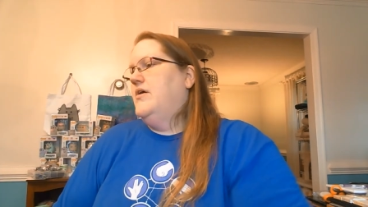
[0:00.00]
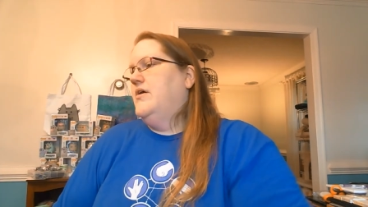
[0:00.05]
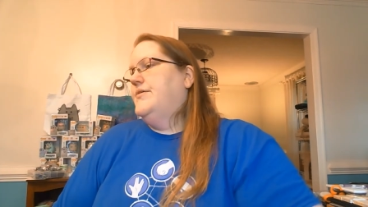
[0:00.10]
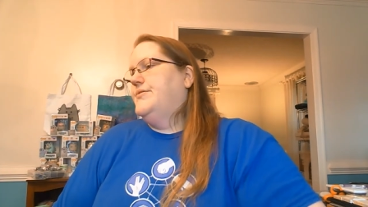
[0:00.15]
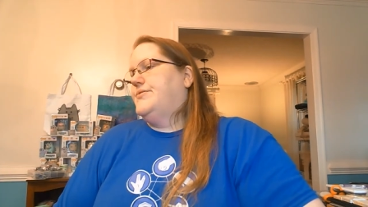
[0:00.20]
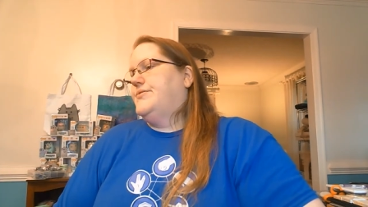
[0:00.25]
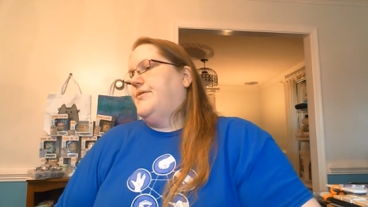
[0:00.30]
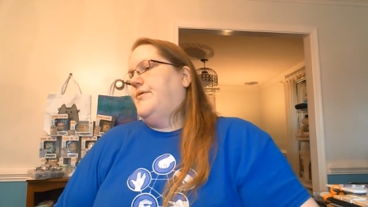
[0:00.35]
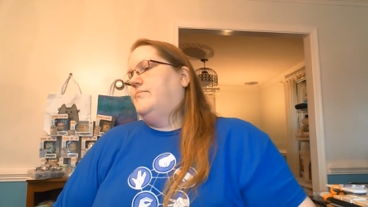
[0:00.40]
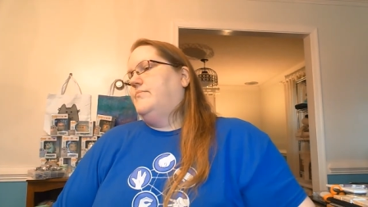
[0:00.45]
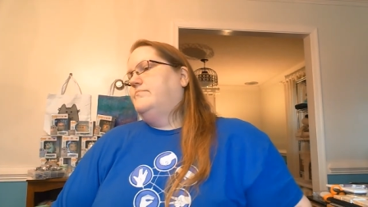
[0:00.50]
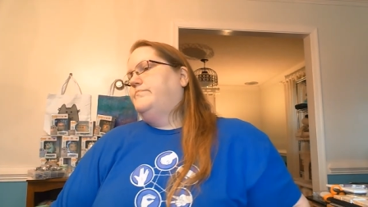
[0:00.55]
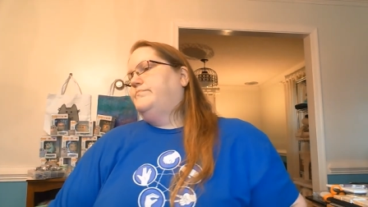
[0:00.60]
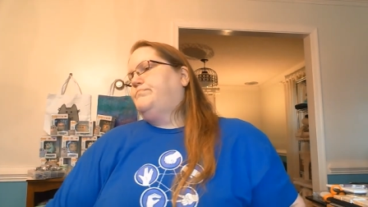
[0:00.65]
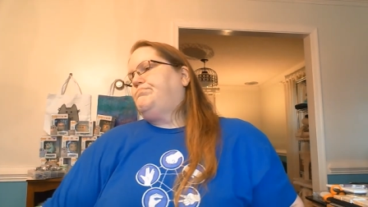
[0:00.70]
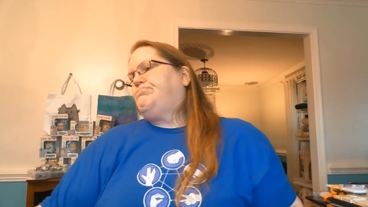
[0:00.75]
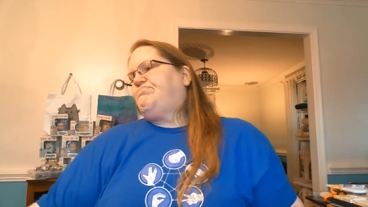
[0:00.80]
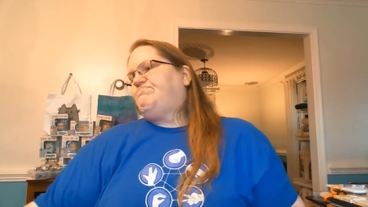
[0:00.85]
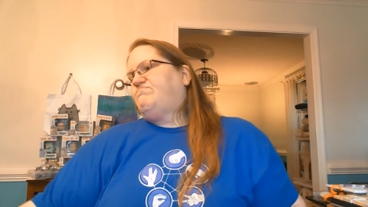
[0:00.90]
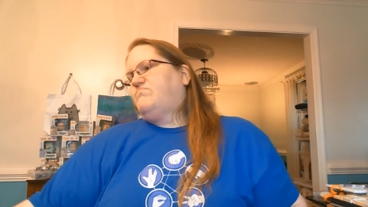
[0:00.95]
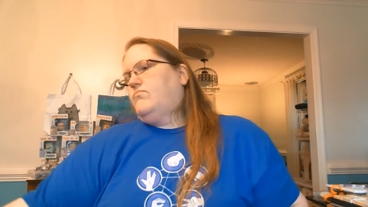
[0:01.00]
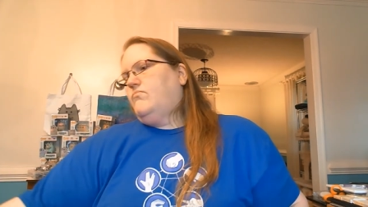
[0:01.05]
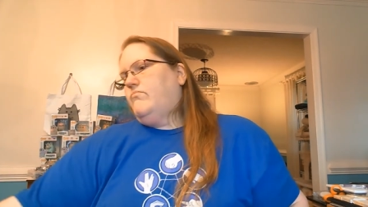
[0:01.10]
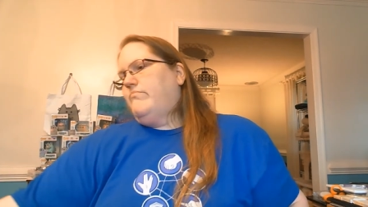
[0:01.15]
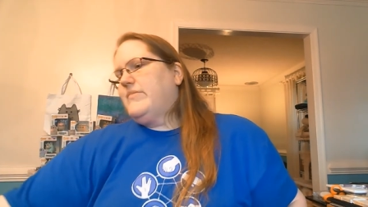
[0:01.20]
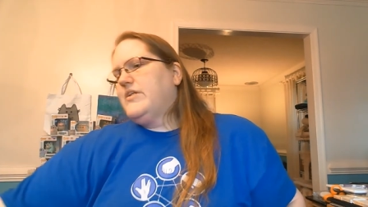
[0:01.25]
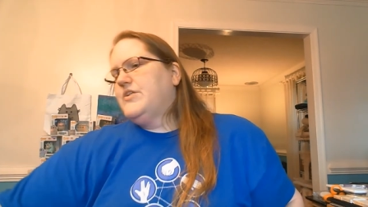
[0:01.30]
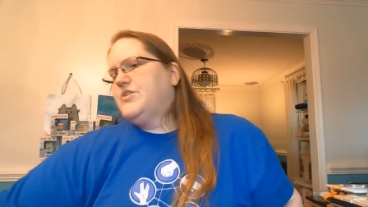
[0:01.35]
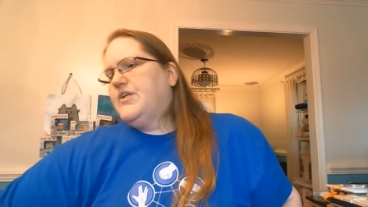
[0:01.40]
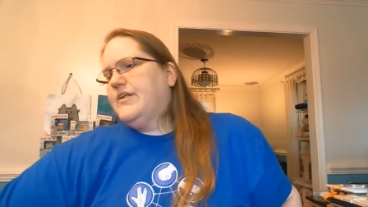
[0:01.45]
So
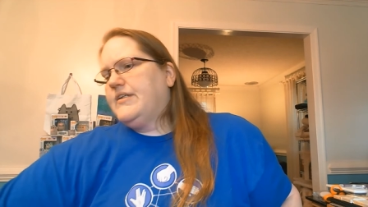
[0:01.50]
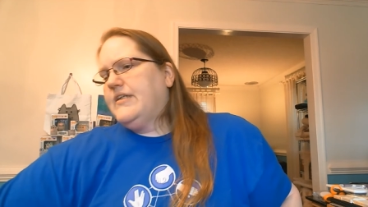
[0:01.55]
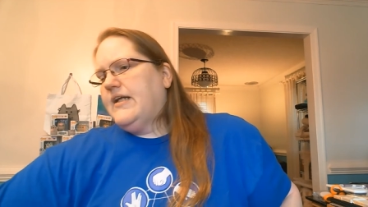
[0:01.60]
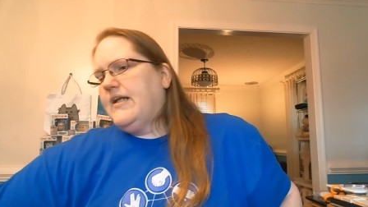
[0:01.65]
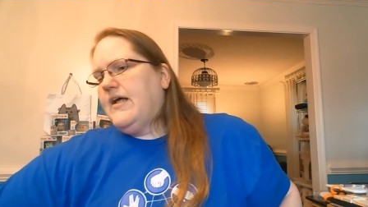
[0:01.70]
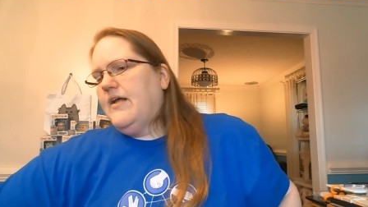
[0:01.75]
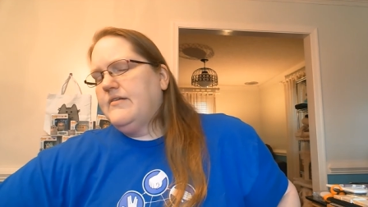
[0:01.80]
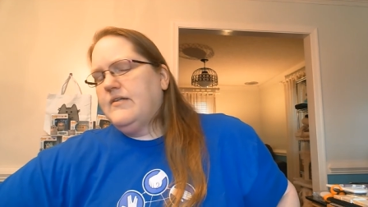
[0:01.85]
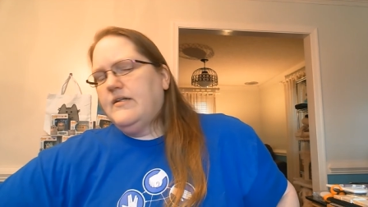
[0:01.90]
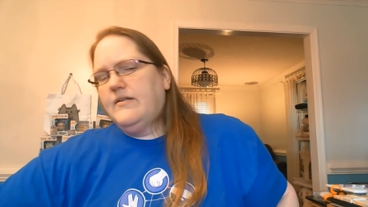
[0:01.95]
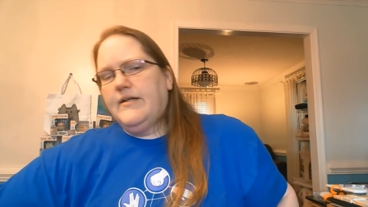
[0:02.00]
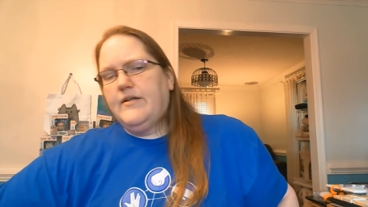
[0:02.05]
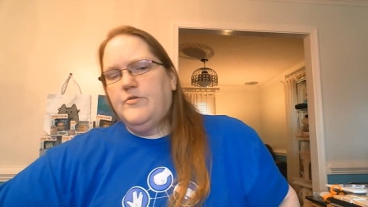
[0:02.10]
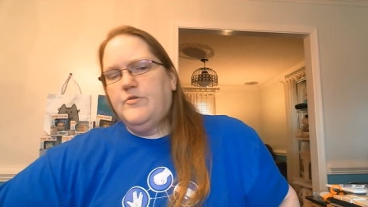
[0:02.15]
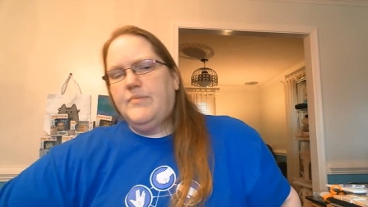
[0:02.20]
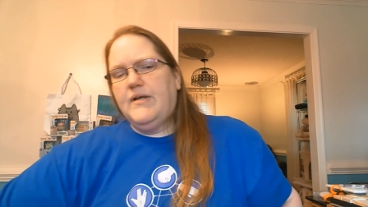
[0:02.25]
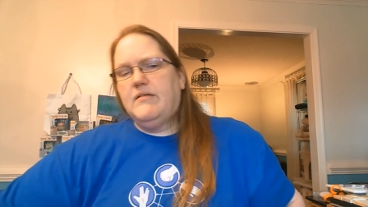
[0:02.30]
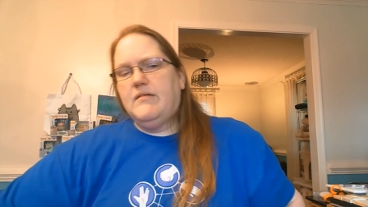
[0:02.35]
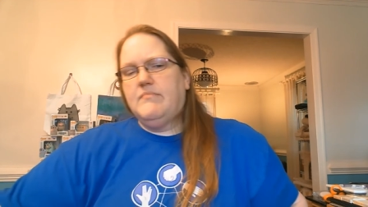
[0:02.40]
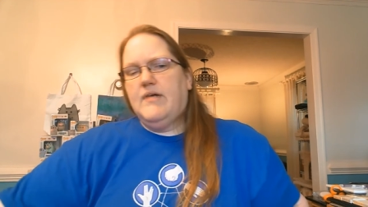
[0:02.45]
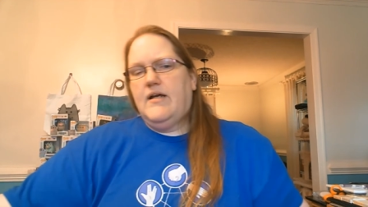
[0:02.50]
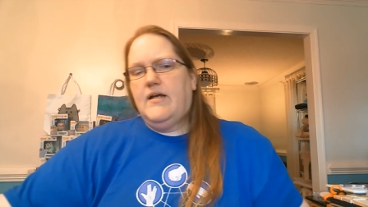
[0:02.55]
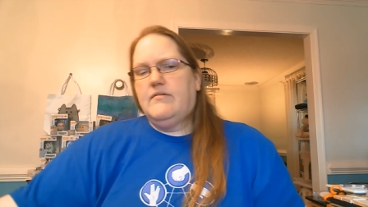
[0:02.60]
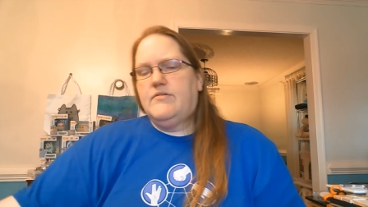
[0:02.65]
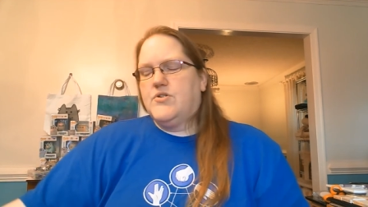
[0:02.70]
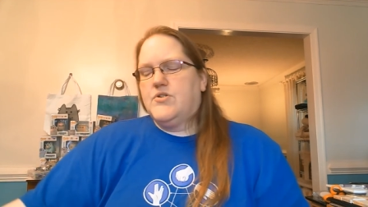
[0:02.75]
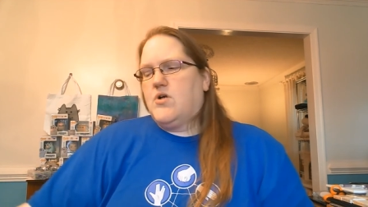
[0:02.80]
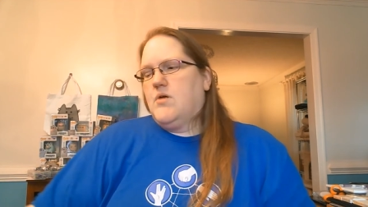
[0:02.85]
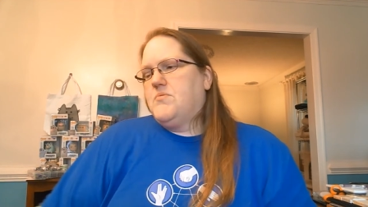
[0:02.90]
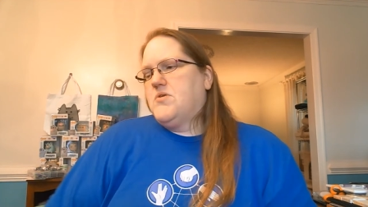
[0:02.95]
check that out. The link will be in my
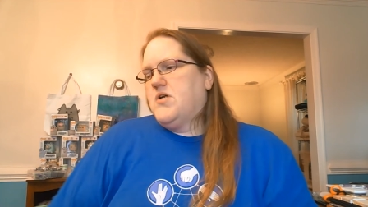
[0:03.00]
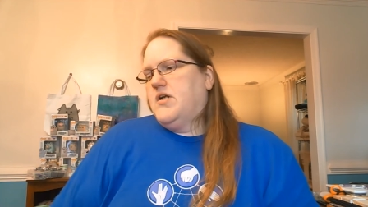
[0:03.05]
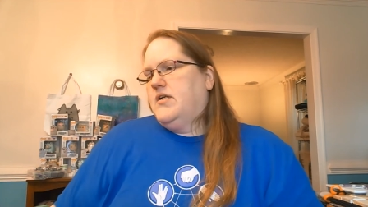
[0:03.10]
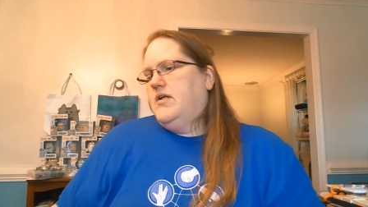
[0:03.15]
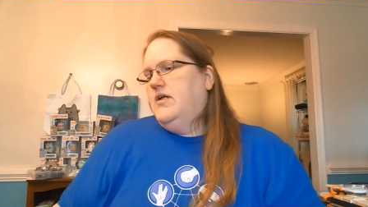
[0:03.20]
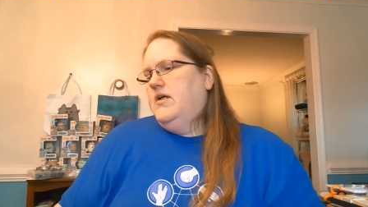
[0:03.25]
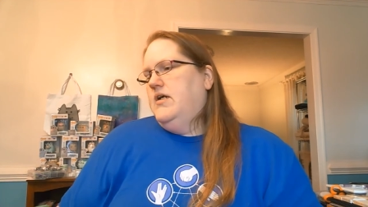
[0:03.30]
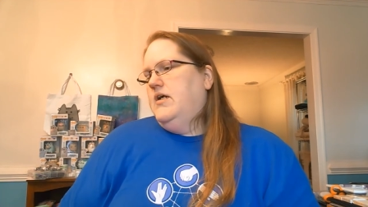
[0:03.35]
description.